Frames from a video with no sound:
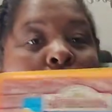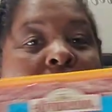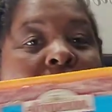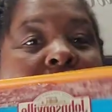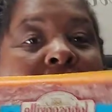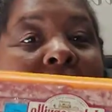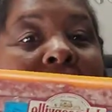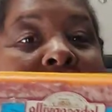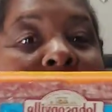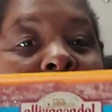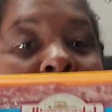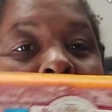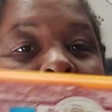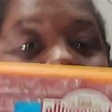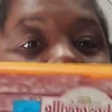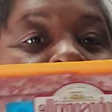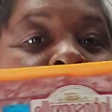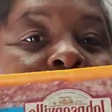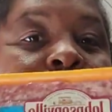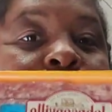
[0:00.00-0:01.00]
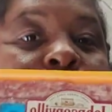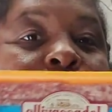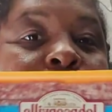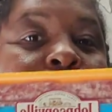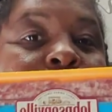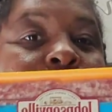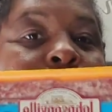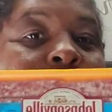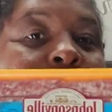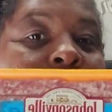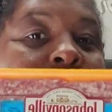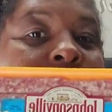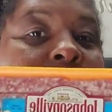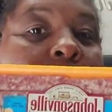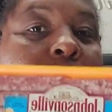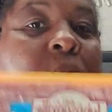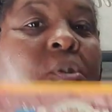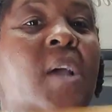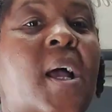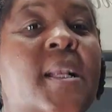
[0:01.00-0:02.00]
We got
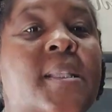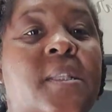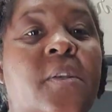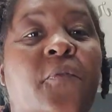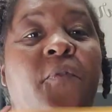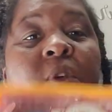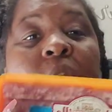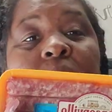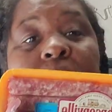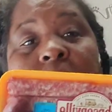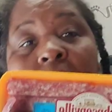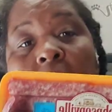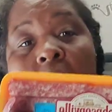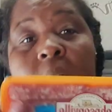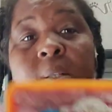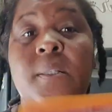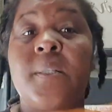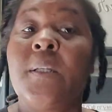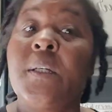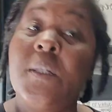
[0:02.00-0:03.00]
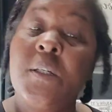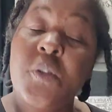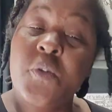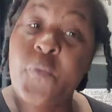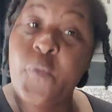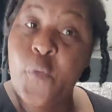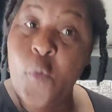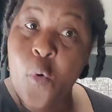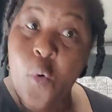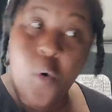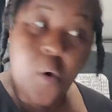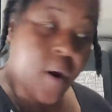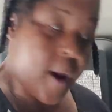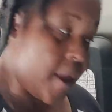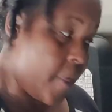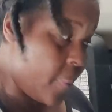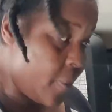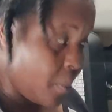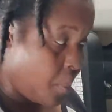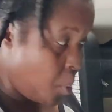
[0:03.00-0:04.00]
some Johnsonville sausage for
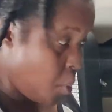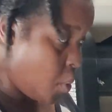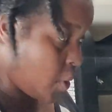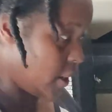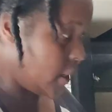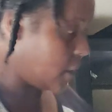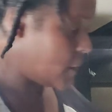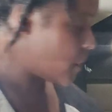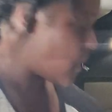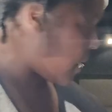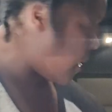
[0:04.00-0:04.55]
in the morning